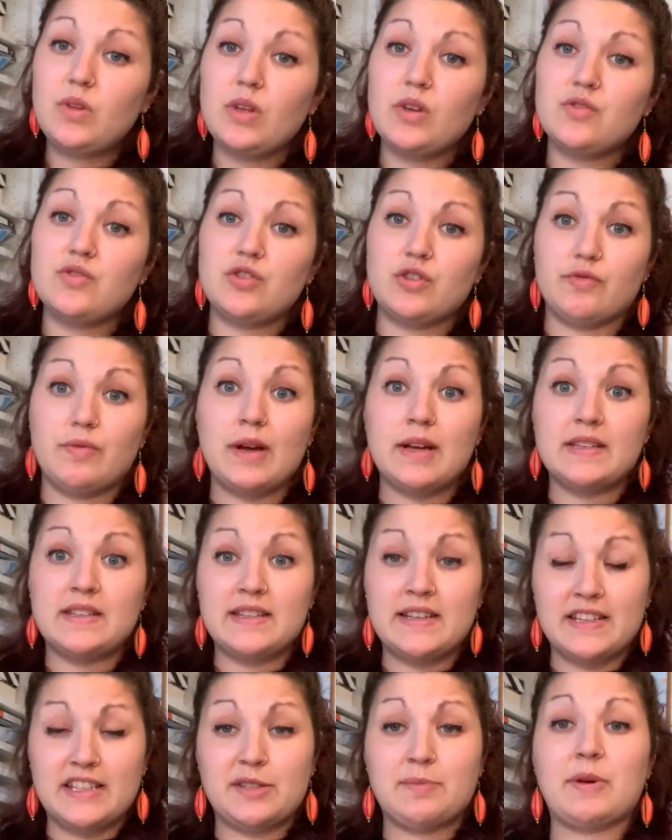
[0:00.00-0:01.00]
So rats
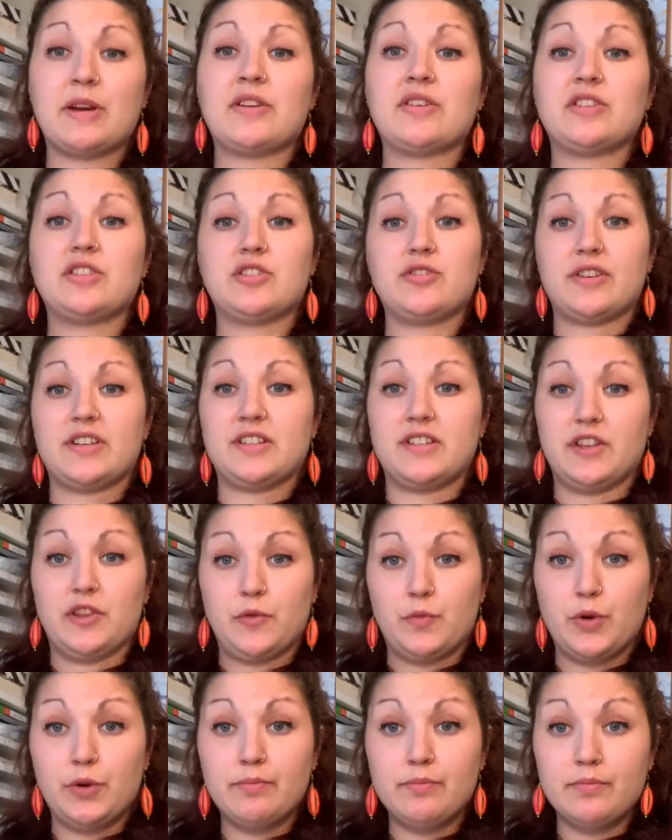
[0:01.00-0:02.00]
that experienced stress in the
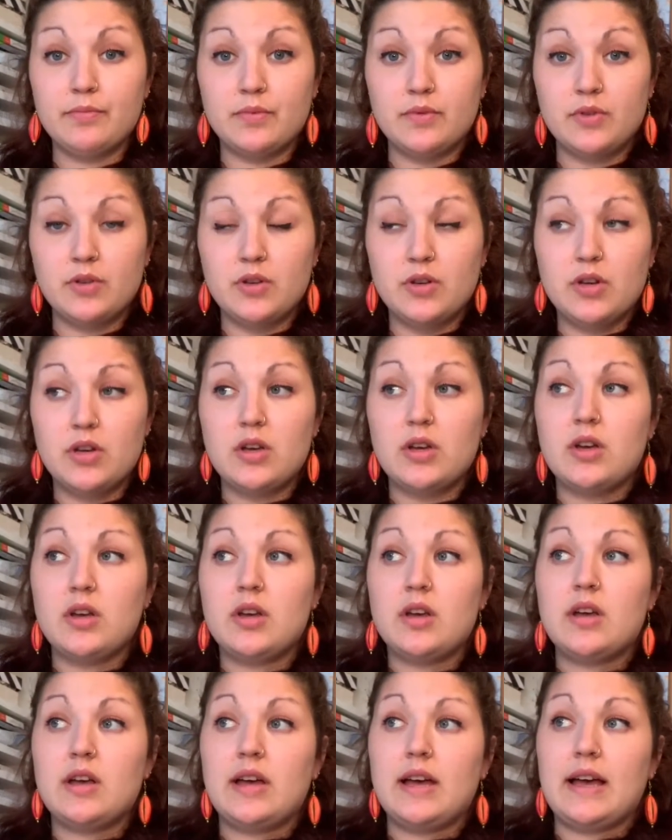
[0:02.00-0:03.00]
womb,
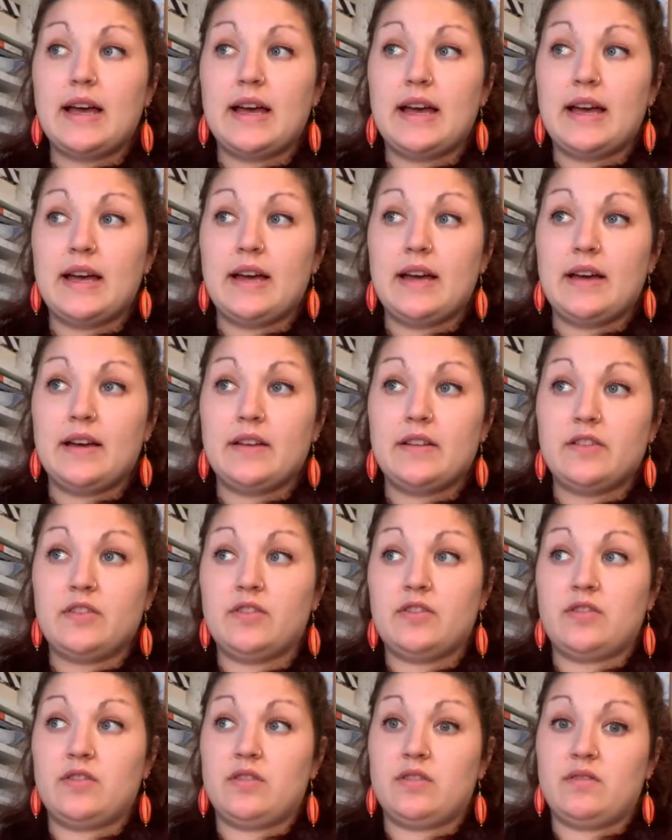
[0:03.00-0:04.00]

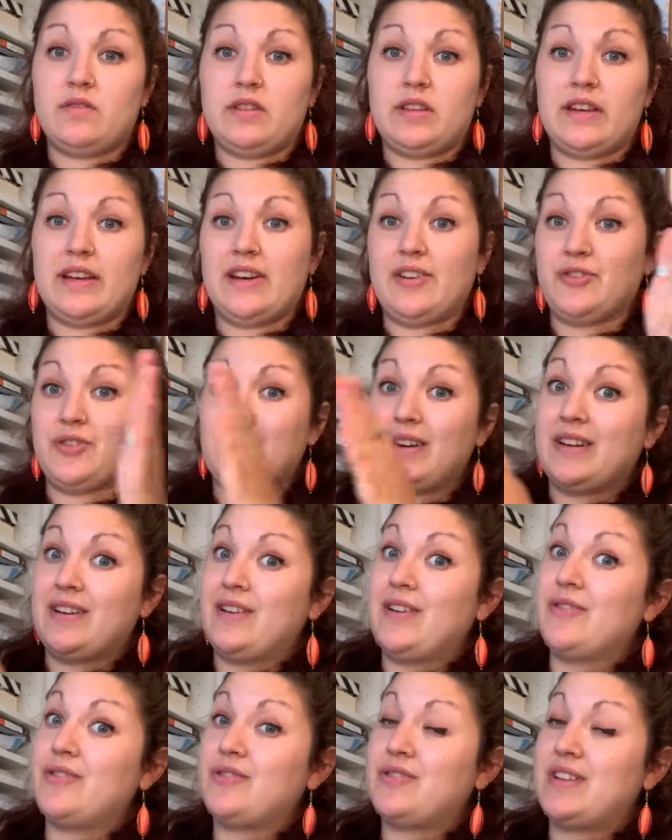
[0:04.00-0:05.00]
and then I also had
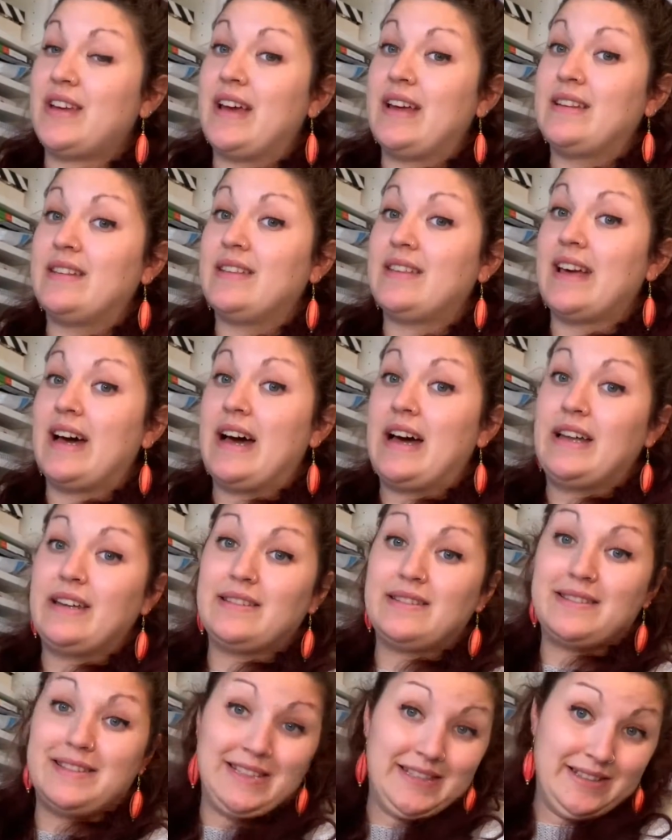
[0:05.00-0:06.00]
another set that
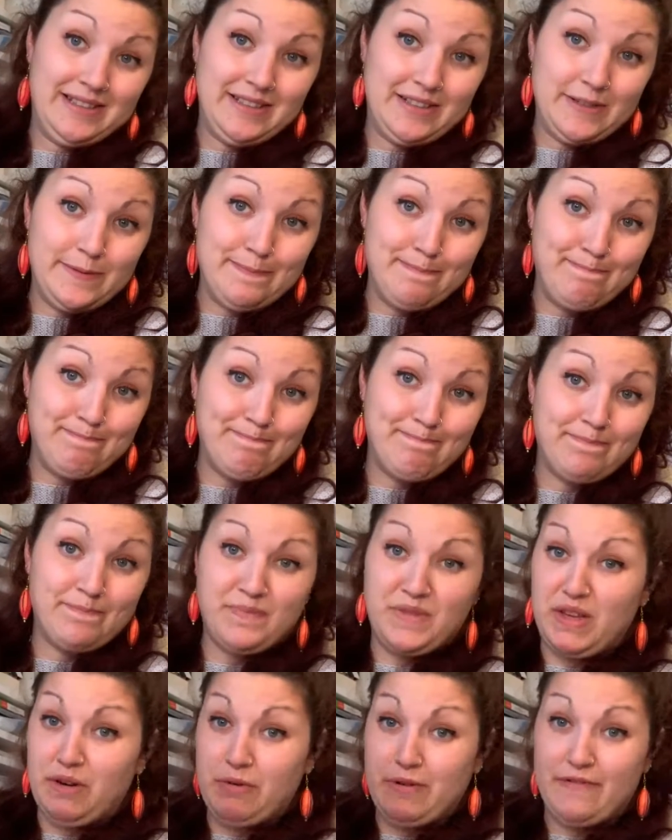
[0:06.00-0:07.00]
didn't.
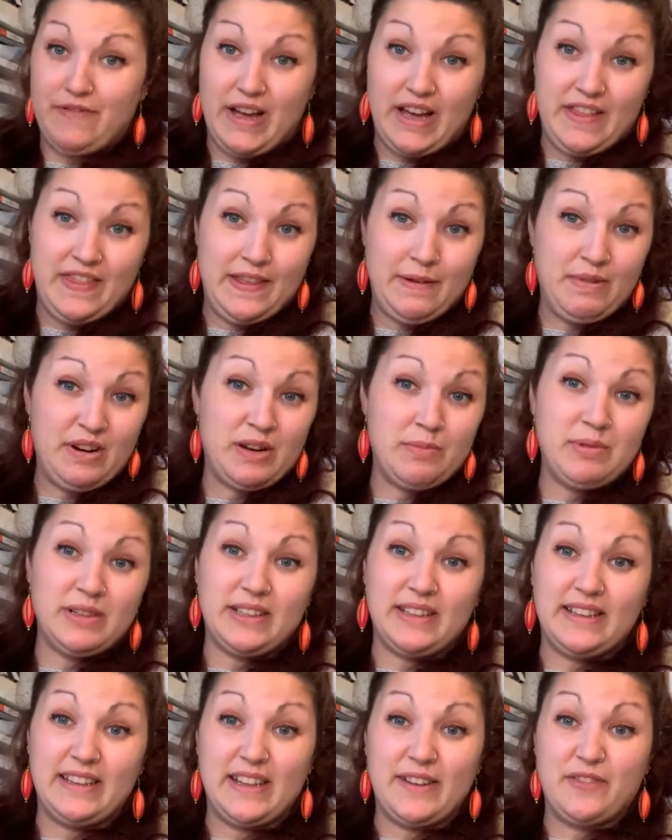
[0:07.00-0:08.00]
They were fine. They were
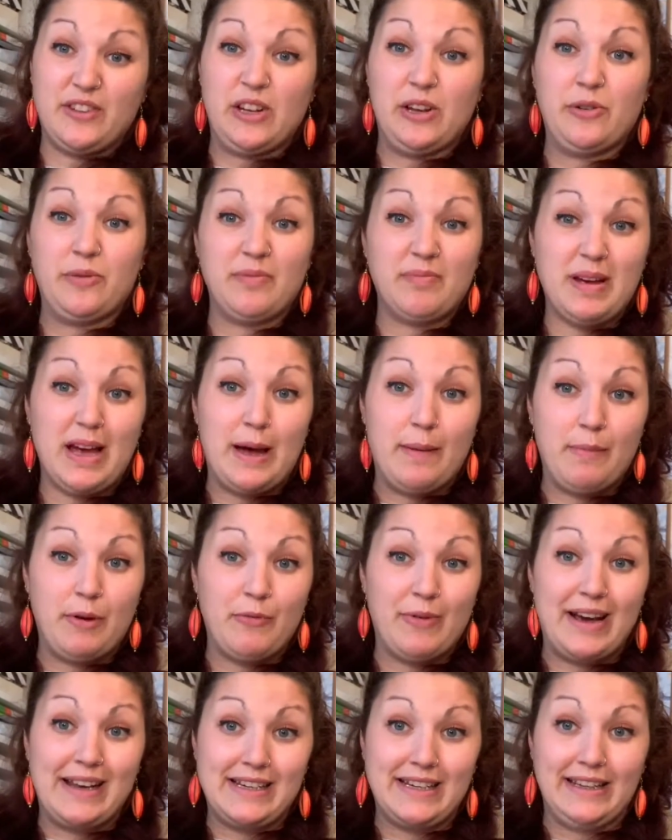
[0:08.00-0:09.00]
completely left alone. Happy
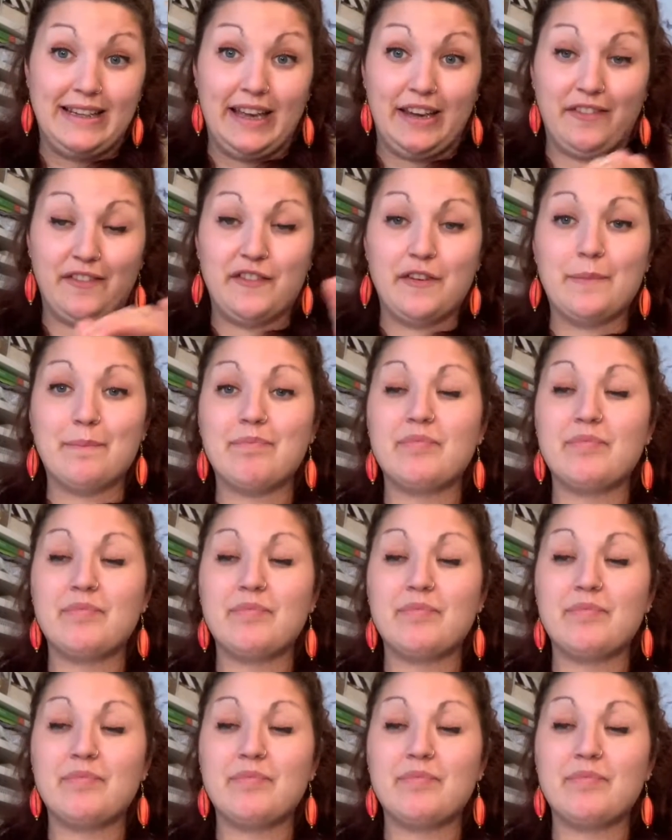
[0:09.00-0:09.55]
ratty life.